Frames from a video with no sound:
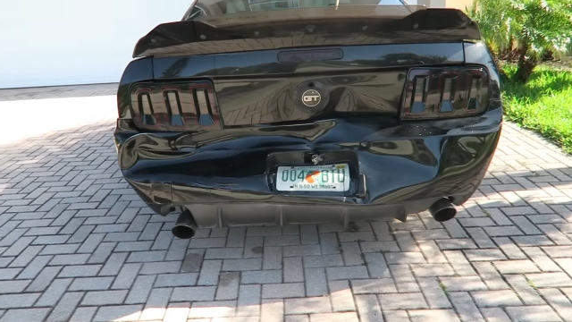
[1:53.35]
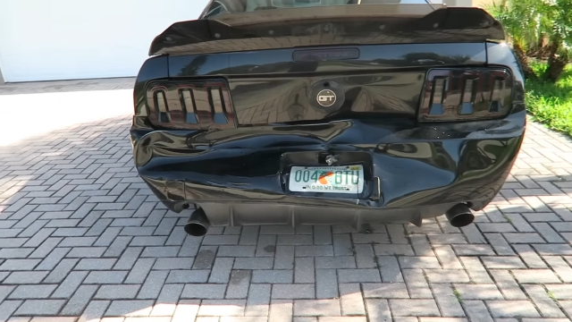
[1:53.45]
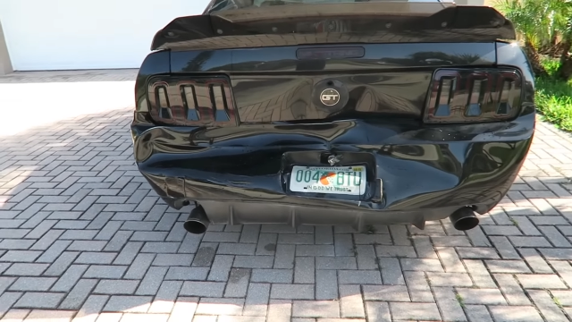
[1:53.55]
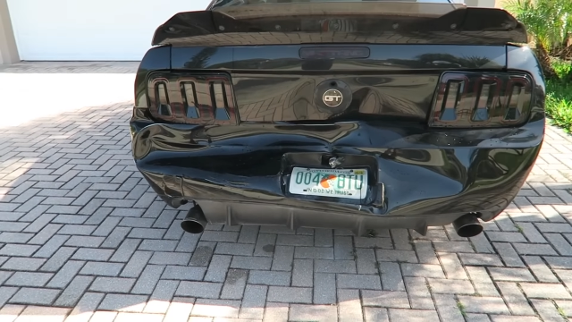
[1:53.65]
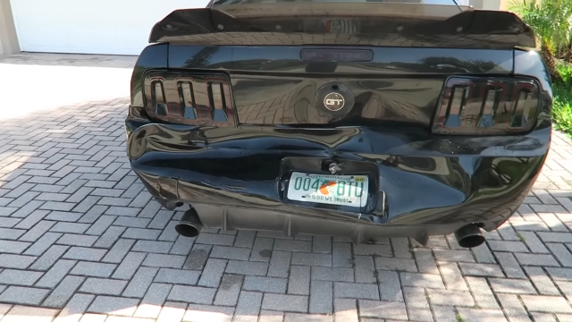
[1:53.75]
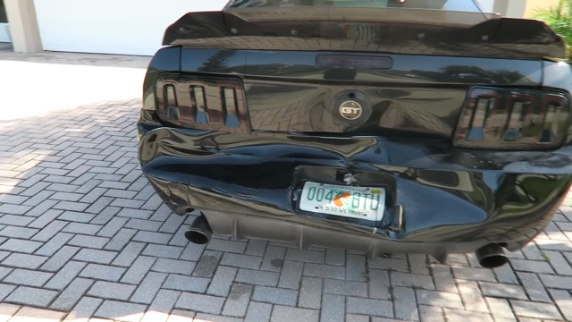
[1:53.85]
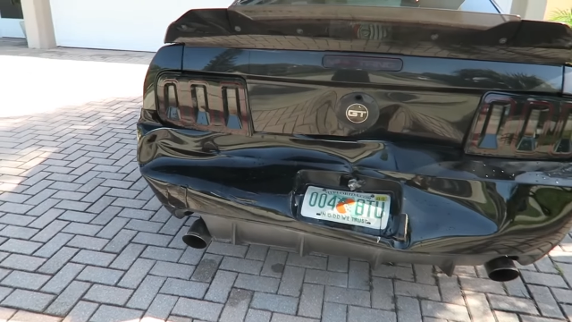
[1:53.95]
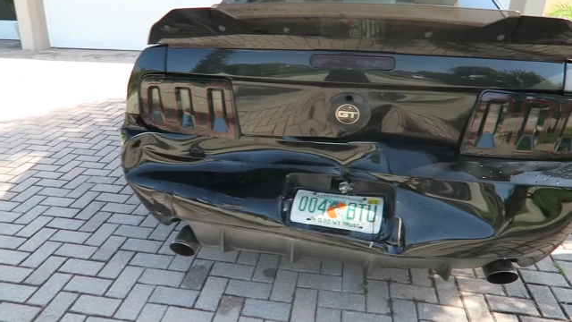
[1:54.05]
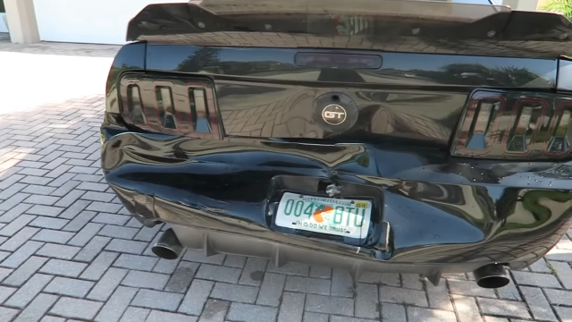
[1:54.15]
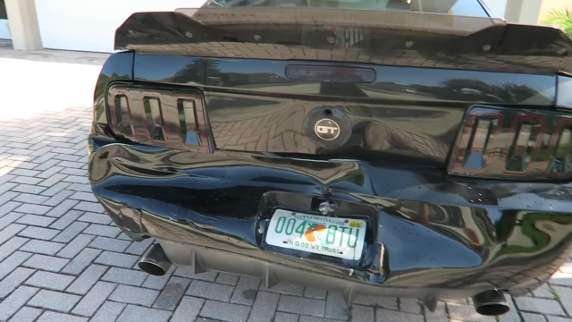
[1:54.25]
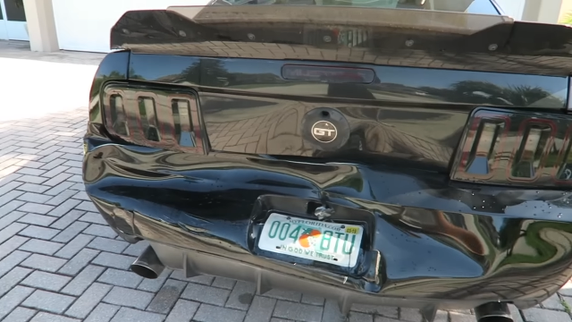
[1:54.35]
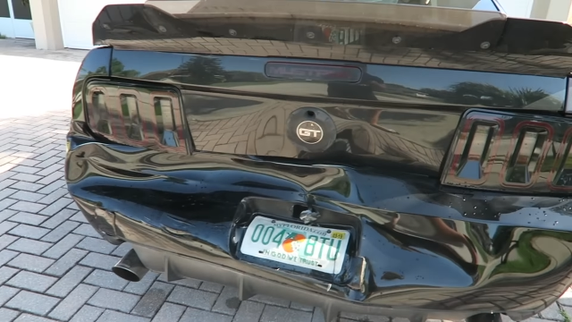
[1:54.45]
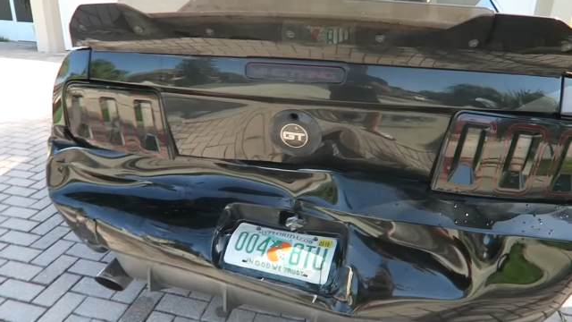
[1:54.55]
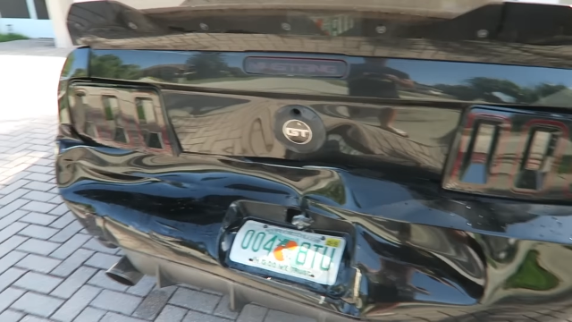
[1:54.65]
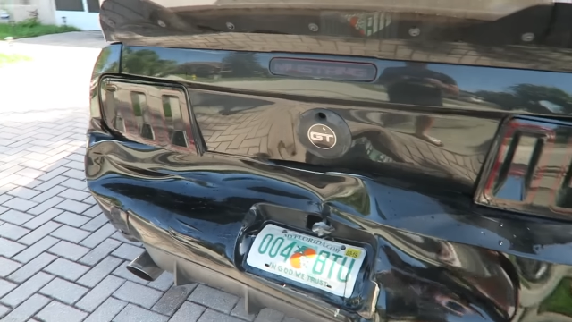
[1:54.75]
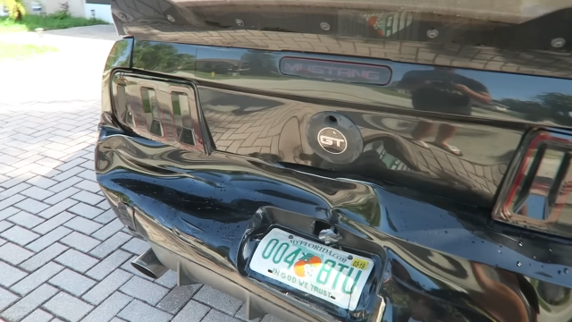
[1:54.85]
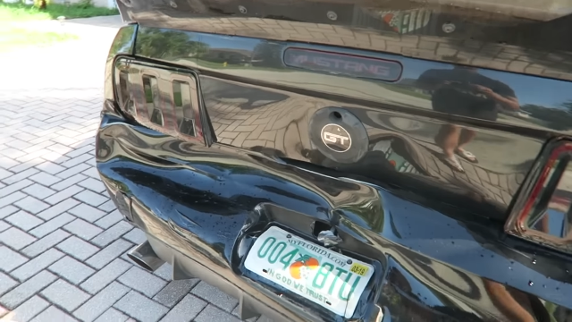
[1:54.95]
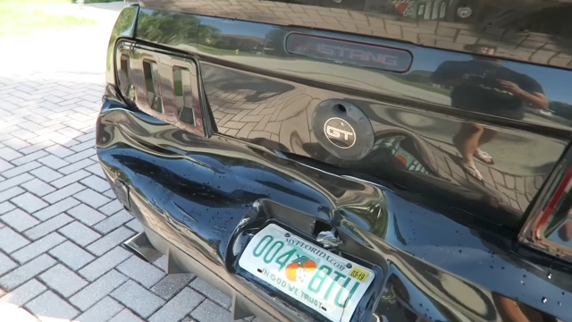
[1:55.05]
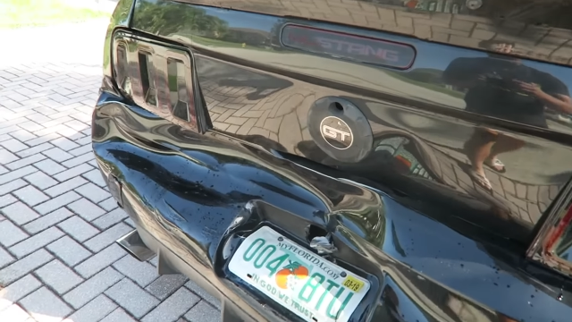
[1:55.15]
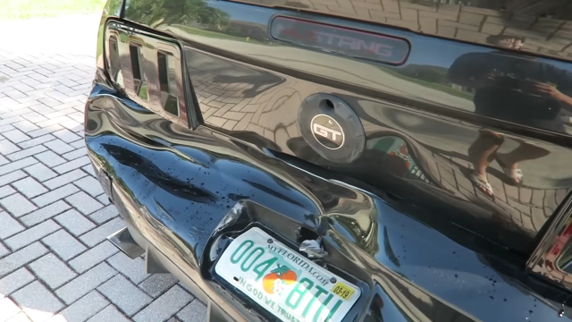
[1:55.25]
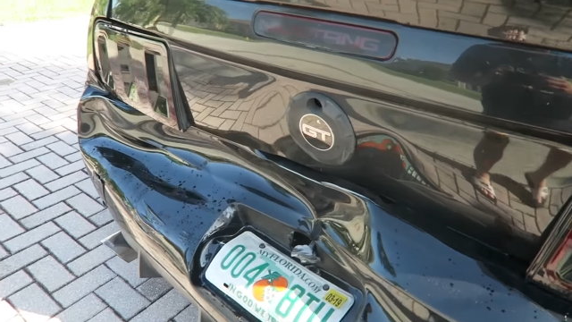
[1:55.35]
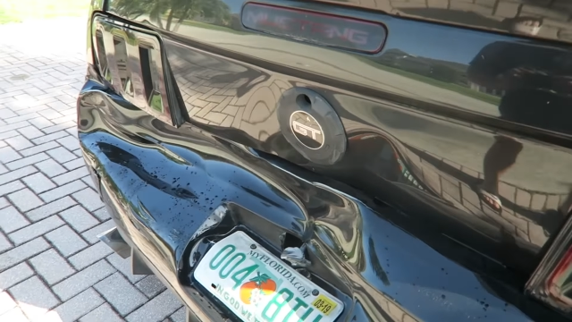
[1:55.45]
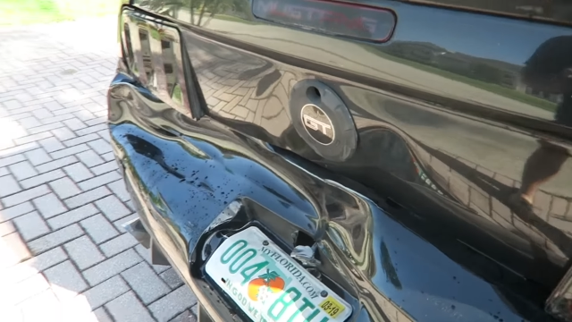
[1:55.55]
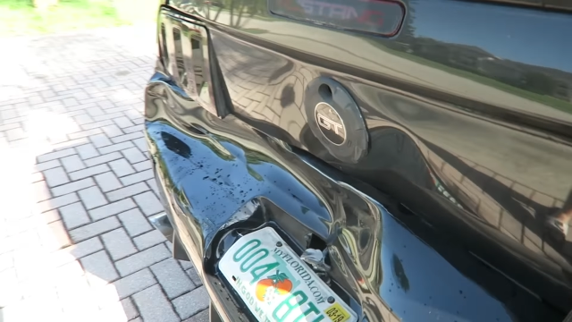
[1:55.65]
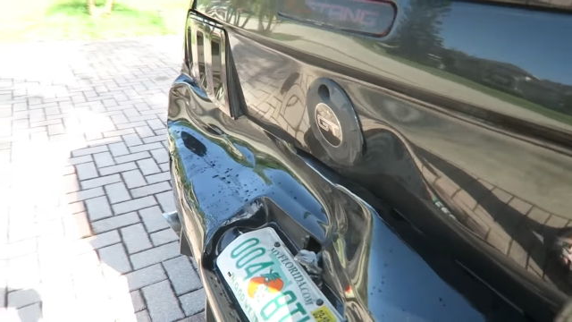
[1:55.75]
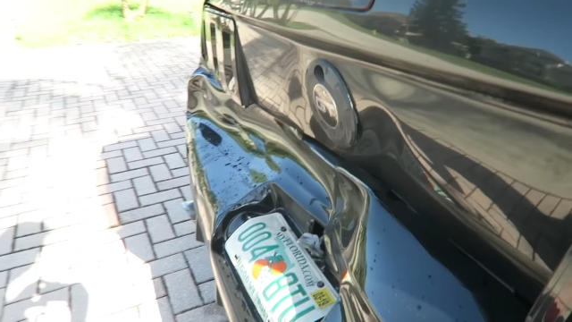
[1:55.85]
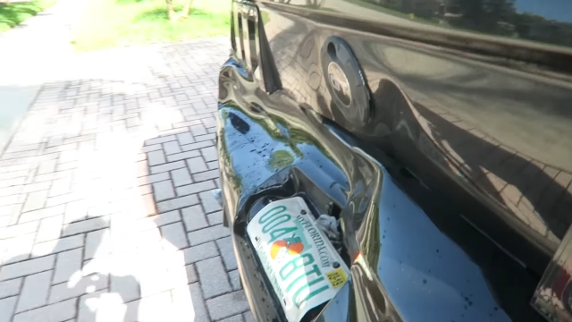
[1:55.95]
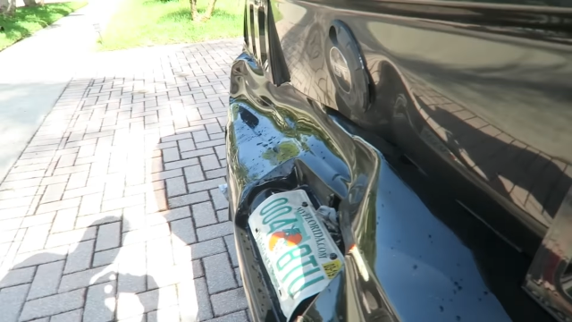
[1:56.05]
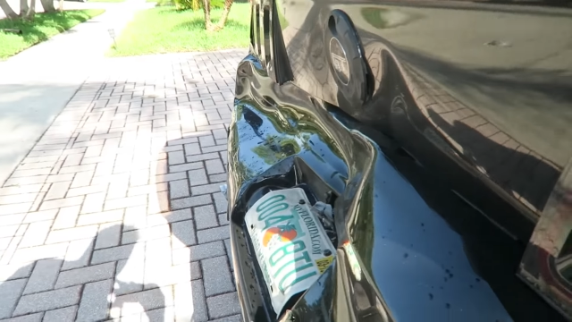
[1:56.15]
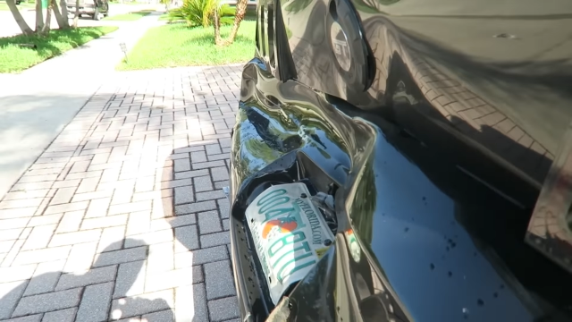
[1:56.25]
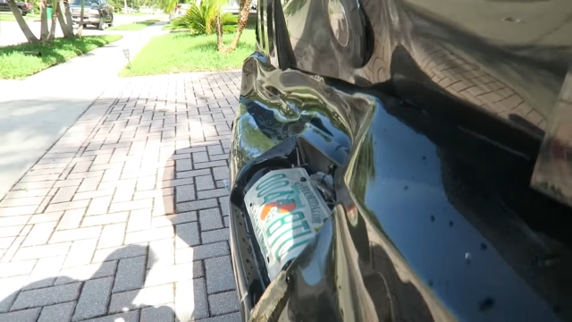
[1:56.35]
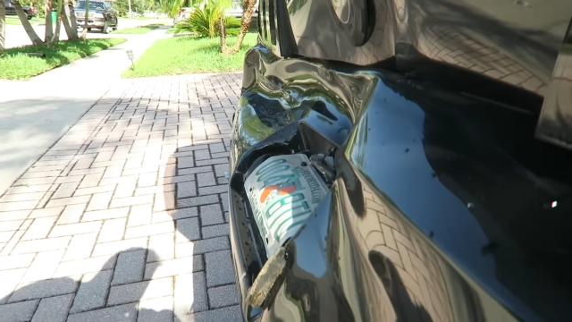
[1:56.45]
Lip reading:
(no speaker visible)